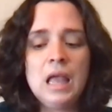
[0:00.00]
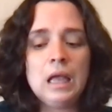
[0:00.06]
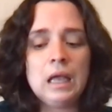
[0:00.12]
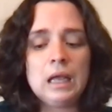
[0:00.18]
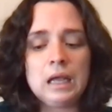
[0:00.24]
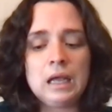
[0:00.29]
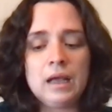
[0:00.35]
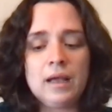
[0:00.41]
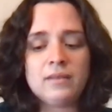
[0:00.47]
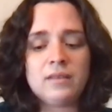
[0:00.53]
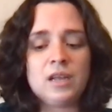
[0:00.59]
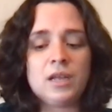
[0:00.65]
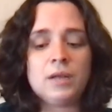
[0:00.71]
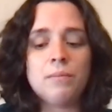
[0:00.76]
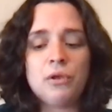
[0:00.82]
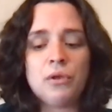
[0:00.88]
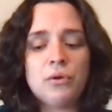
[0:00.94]
He has a
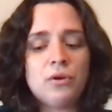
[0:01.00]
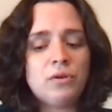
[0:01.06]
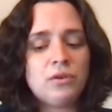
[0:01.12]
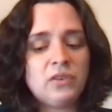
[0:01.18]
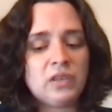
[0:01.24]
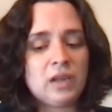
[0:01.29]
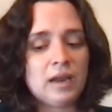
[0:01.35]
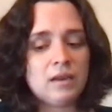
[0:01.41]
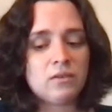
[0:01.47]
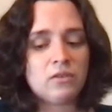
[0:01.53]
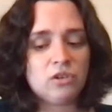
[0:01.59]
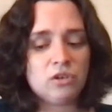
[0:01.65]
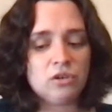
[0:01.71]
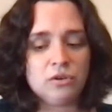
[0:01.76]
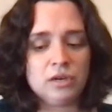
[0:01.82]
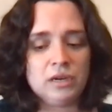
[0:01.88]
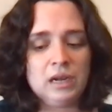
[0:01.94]
computer science
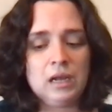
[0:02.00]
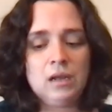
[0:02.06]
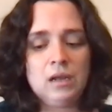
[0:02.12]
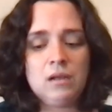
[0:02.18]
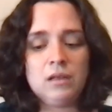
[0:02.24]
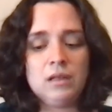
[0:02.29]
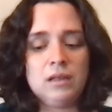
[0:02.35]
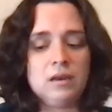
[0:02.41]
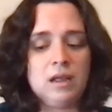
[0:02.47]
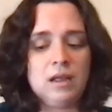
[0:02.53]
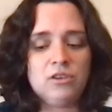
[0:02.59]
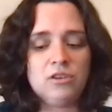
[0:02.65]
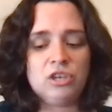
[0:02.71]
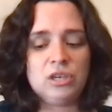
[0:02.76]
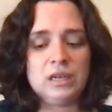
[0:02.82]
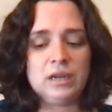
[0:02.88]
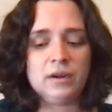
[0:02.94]
degree in
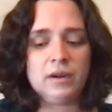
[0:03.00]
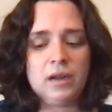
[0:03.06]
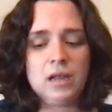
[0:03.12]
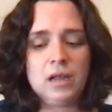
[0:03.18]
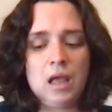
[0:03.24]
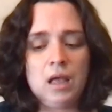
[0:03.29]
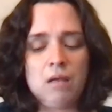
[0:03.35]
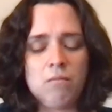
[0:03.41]
engineering,